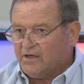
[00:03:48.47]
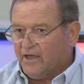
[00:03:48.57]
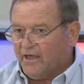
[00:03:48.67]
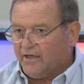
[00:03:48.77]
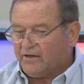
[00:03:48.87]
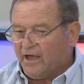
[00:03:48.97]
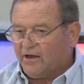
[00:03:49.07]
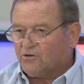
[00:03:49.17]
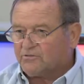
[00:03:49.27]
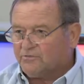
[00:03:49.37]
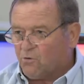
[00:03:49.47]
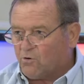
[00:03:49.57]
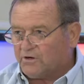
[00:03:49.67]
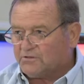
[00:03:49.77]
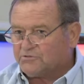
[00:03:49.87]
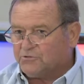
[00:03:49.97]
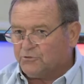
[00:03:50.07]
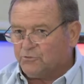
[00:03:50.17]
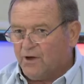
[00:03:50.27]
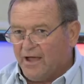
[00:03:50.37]
and I look forward
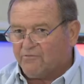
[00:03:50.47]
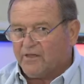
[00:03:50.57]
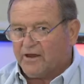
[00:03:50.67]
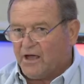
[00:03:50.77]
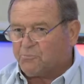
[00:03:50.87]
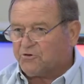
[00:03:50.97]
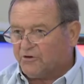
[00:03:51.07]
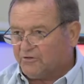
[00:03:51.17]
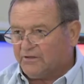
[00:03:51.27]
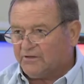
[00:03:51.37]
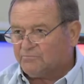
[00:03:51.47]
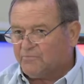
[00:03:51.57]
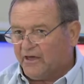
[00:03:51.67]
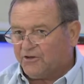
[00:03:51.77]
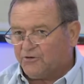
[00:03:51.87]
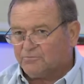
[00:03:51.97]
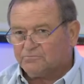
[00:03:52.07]
to having that opportunity. Thank you.